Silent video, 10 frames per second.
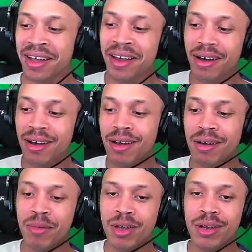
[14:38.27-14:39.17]
Oh
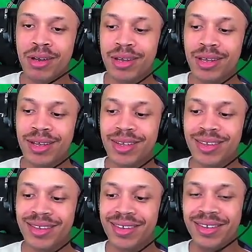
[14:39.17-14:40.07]
my
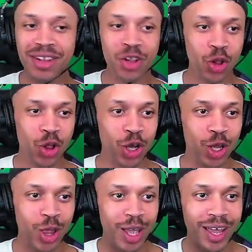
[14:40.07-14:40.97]
goodness. Look
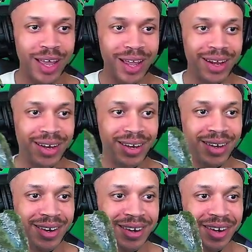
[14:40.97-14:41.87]
at that.
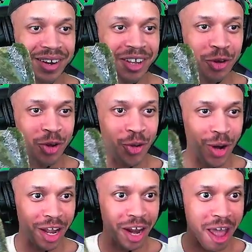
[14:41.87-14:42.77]
You know what
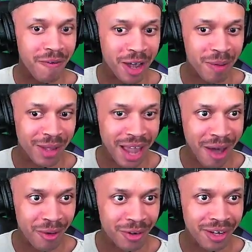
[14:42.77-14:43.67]
I could have coming
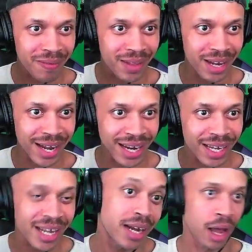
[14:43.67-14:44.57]
out of the
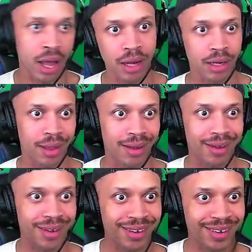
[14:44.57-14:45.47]
lake? Not anything
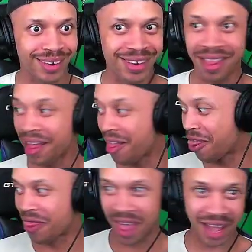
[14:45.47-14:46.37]
good.
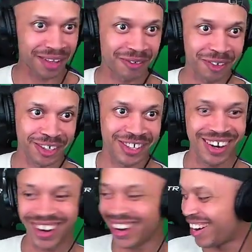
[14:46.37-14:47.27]
That's for
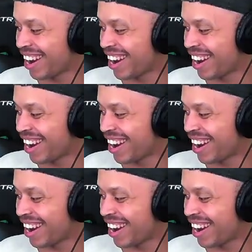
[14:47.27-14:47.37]
sure.